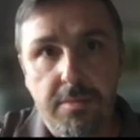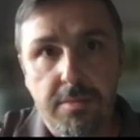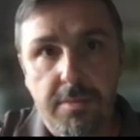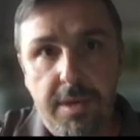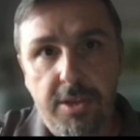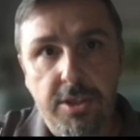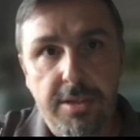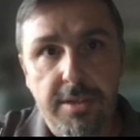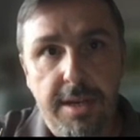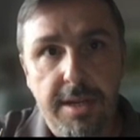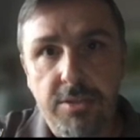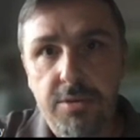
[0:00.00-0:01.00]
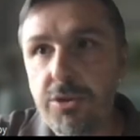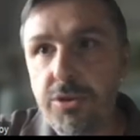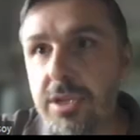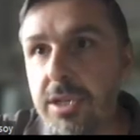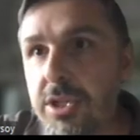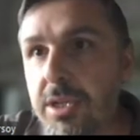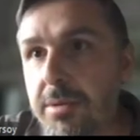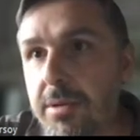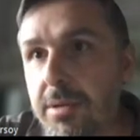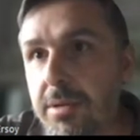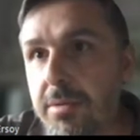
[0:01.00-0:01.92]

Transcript: My sites don't change, okay?